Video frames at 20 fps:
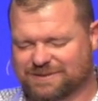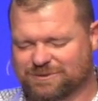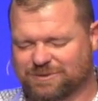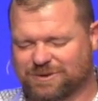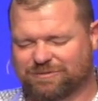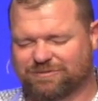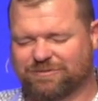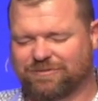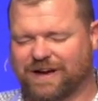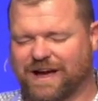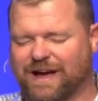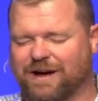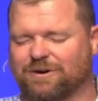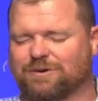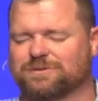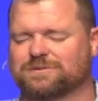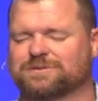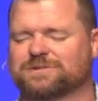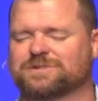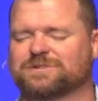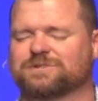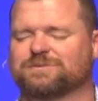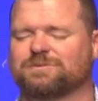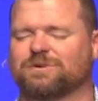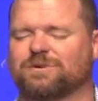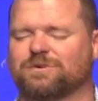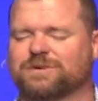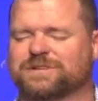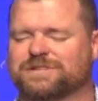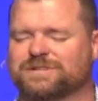we found
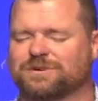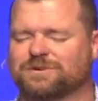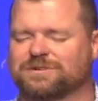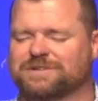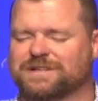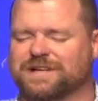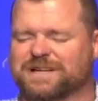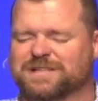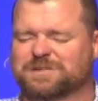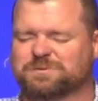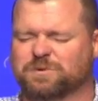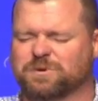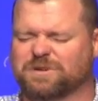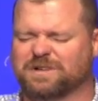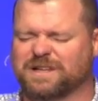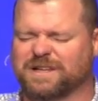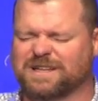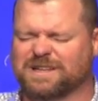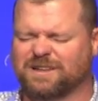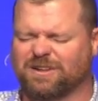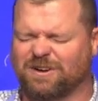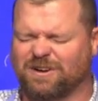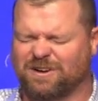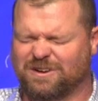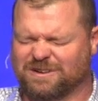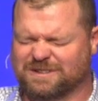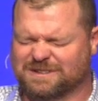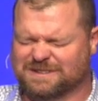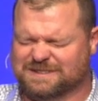what we so desperately long,